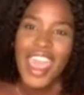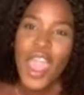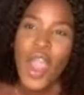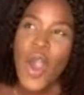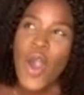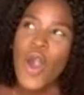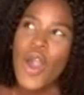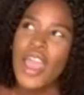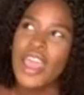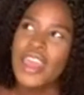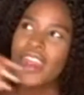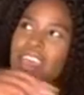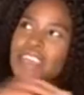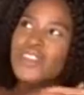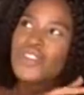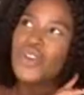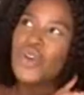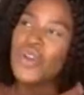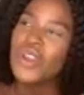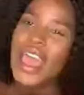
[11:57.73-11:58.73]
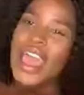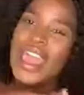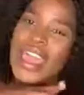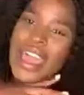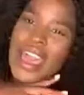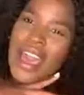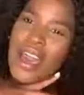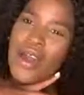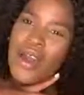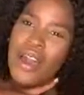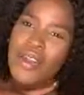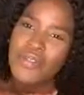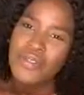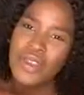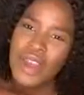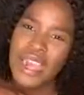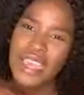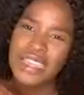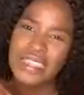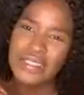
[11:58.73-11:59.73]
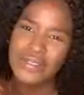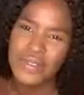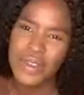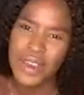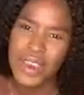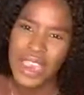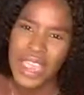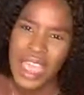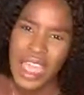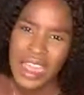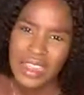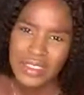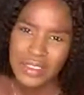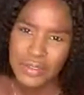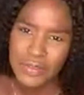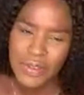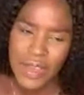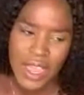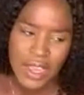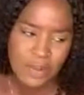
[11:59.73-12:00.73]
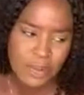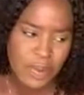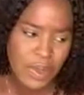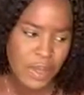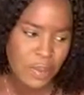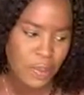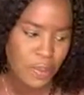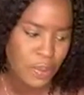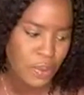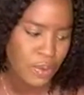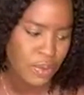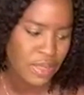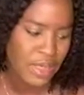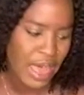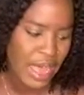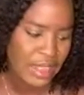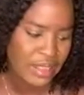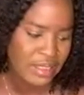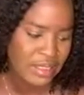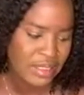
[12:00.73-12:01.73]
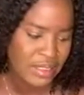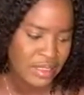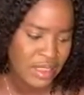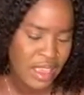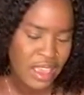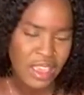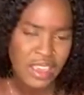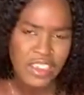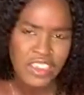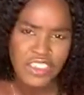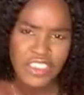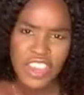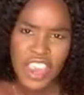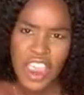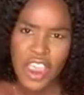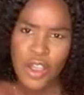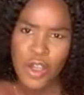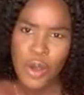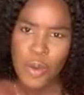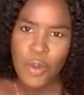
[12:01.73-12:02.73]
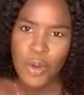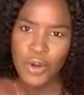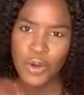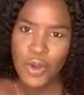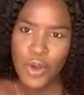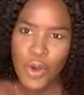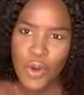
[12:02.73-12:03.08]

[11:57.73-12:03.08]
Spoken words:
Oh, and I don't like how, I feel like it's very hard to find people that share a common goal